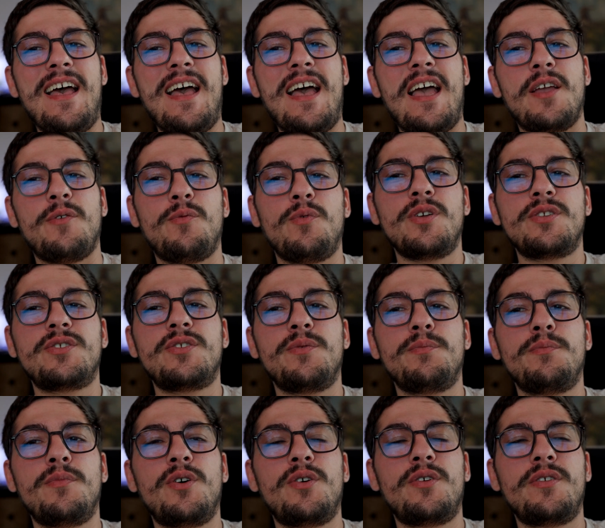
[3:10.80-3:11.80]
I worked
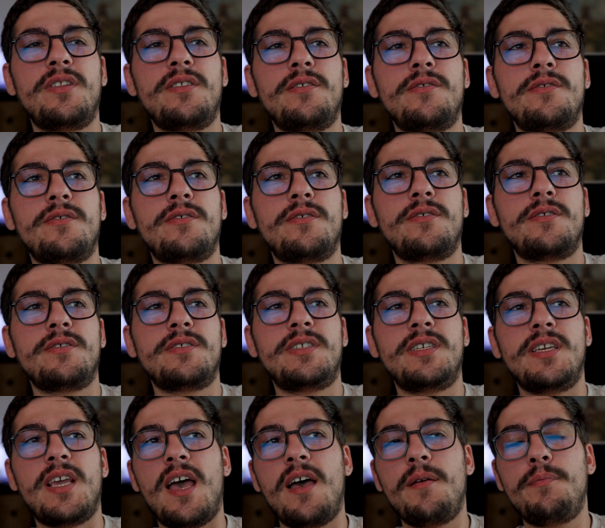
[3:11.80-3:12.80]
some more on
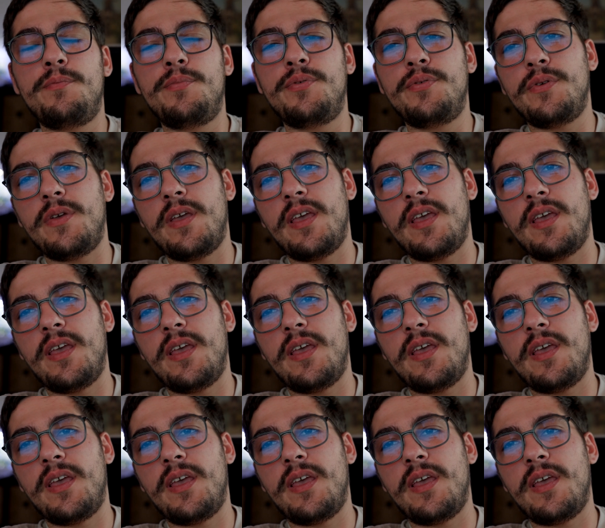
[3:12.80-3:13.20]
the app,